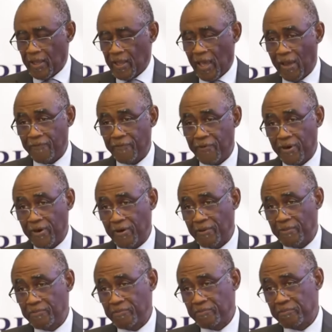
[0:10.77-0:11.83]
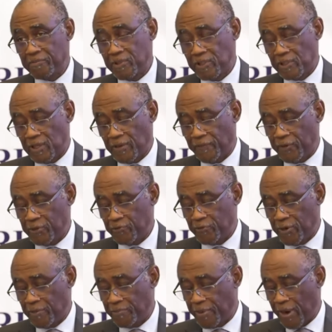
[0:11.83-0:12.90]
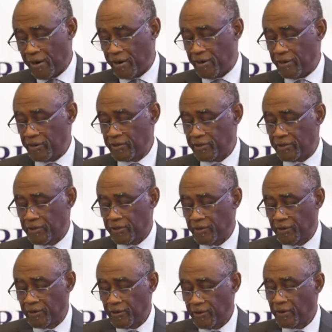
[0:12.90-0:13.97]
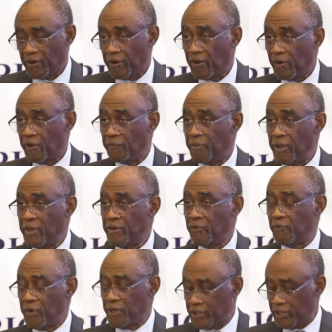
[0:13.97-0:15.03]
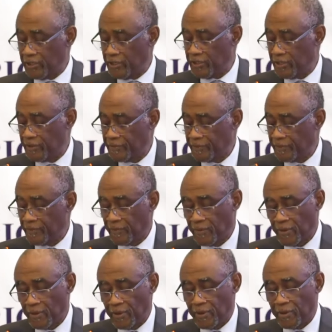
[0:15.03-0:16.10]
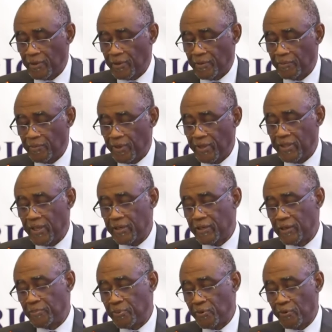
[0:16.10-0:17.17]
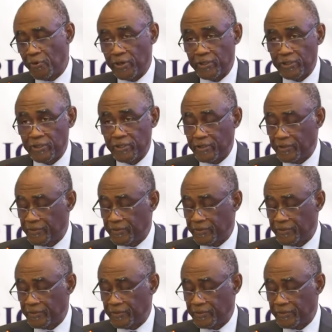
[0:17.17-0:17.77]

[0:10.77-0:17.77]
Africa suffers from the paradox of being the richest, but yet the poorest,